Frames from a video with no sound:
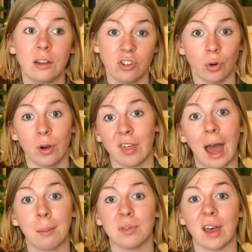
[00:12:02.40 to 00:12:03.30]
enjoy the
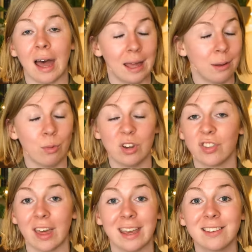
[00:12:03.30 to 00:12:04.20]
habitat in which
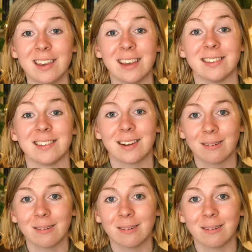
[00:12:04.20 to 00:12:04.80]
they exist.